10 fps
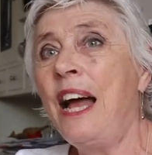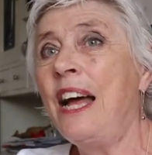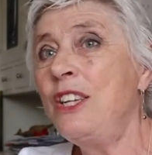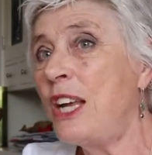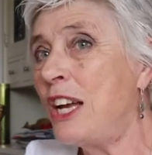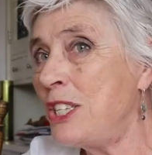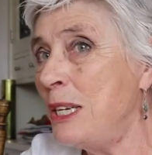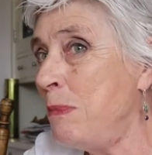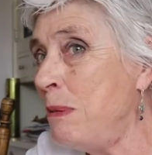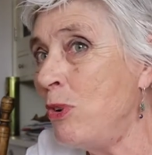and to
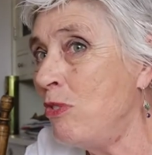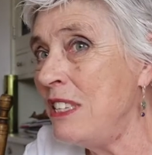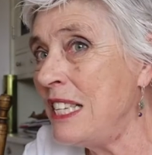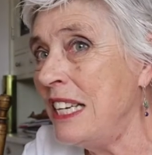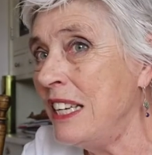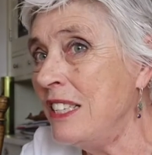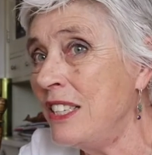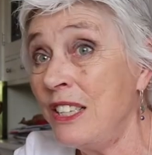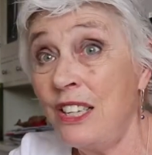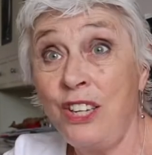actually be more
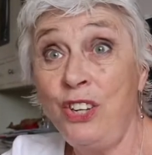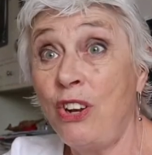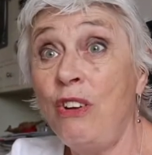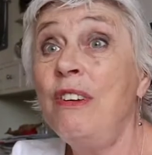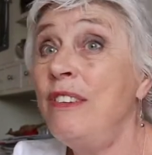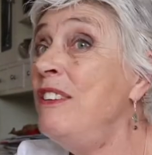resilient. You know,